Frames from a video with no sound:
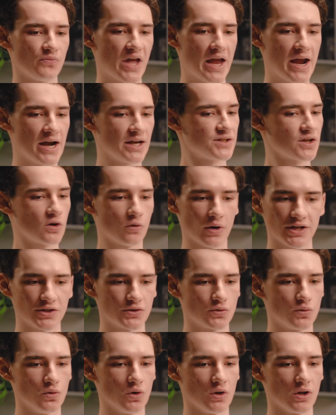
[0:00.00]
AI is a great
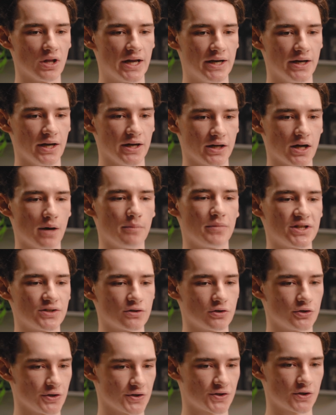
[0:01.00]
tool and companies
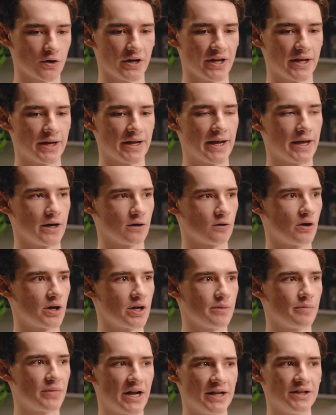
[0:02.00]
are just starting to get a handle
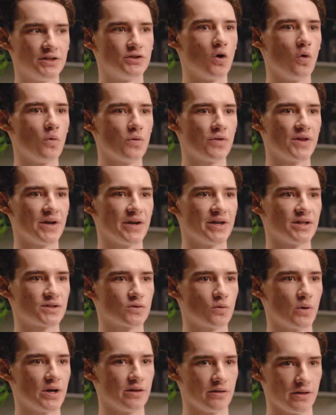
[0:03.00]
on it, but I don't think it's
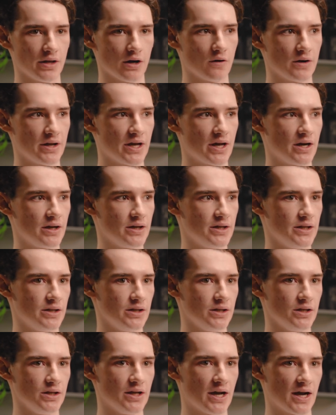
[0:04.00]
quite there yet
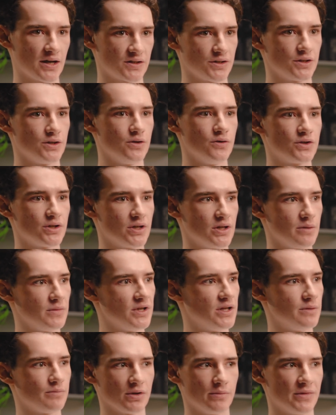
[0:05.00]
in the execution
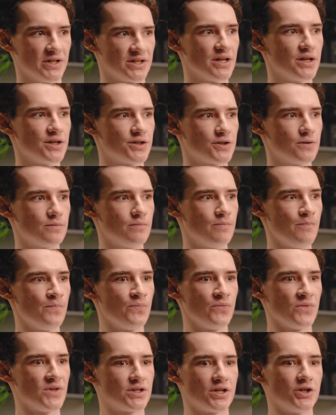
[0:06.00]
and implementation
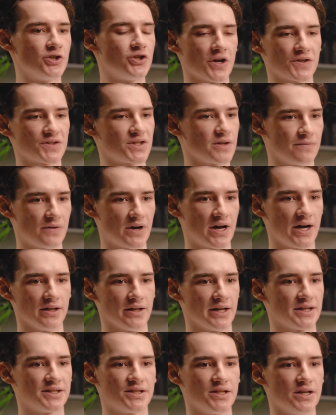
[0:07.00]
to justify
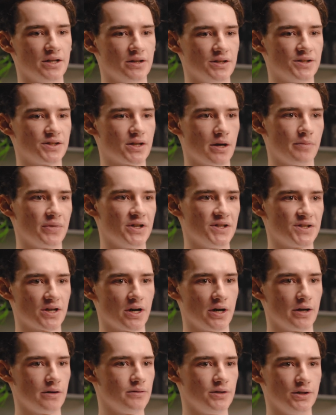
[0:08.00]
like seeing these companies
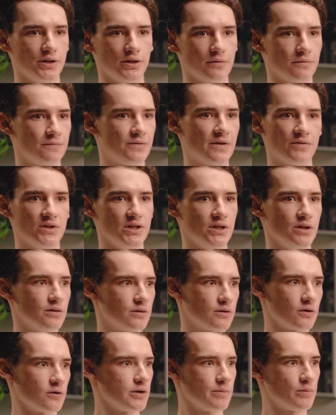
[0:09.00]
cut,
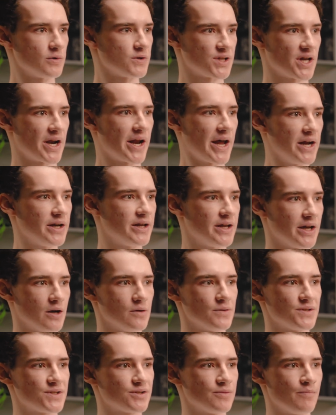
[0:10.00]
15, 30%
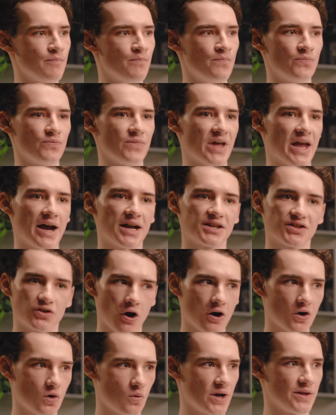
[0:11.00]
headcounts. AI is
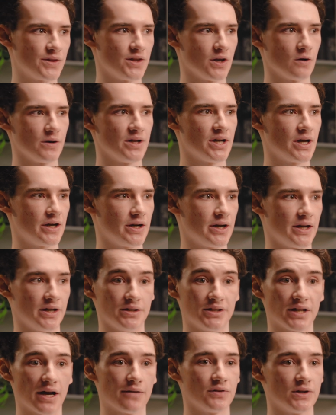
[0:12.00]
not quite there yet.
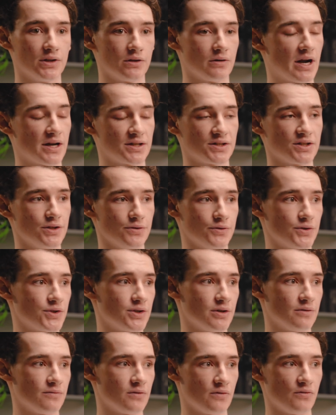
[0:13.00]
And definitely their
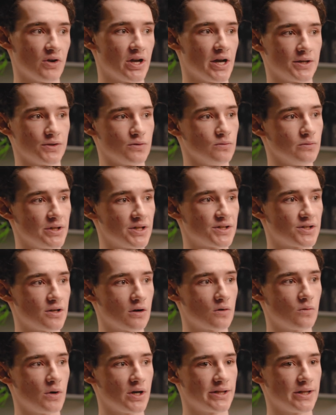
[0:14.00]
execution of AI tooling is
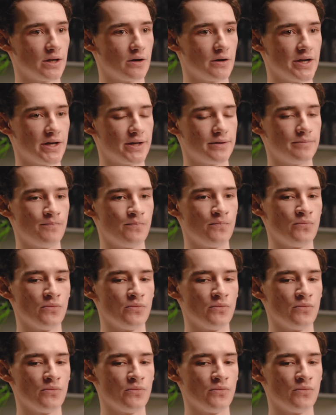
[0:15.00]
not quite there yet.